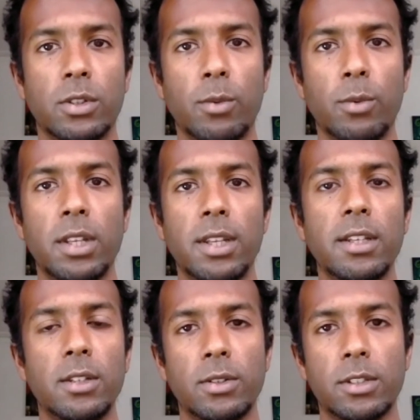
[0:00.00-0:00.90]
We
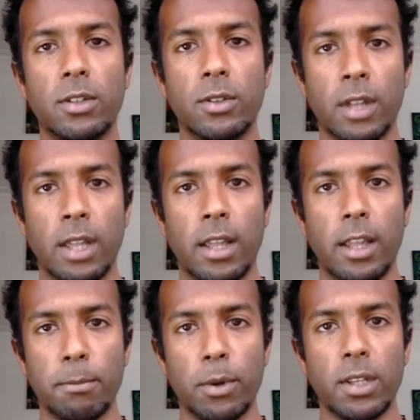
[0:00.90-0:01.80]
need you to
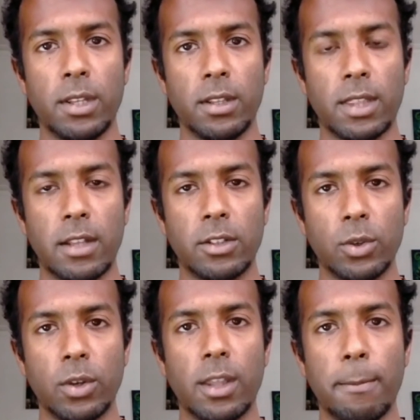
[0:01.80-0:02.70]
embody that
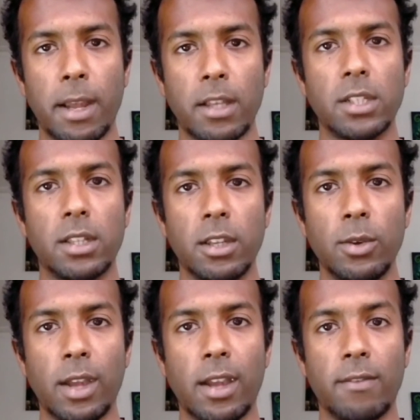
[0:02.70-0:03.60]
joy, that passion that you
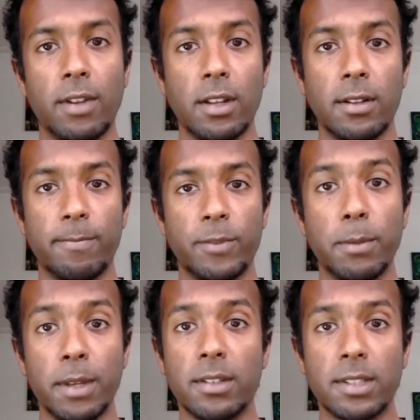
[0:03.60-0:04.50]
have to
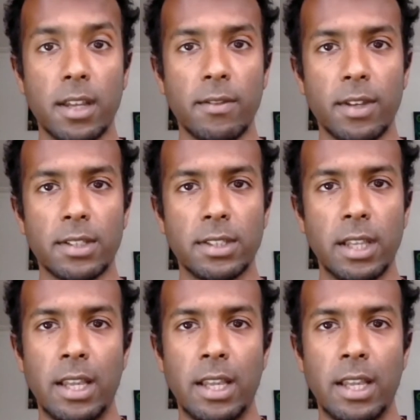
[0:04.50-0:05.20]
be in service.